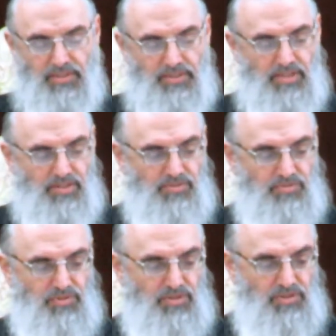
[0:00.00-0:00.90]
that
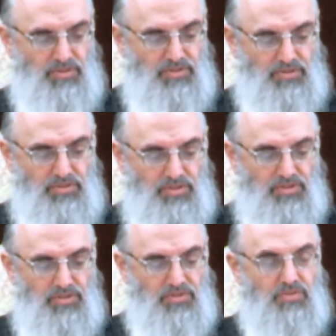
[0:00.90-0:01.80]
we
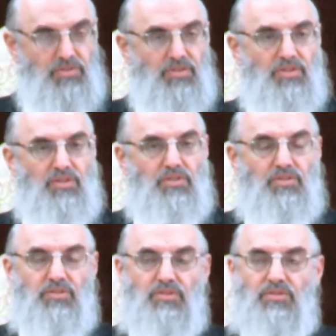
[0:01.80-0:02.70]
learn this
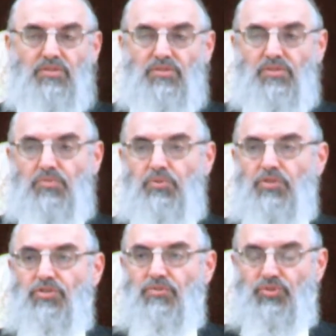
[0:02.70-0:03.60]

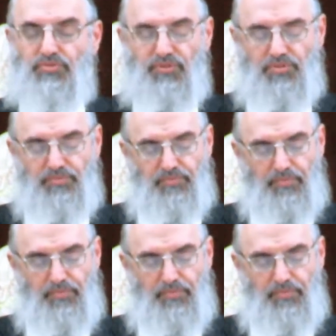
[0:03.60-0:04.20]
Parsha of Shoftim.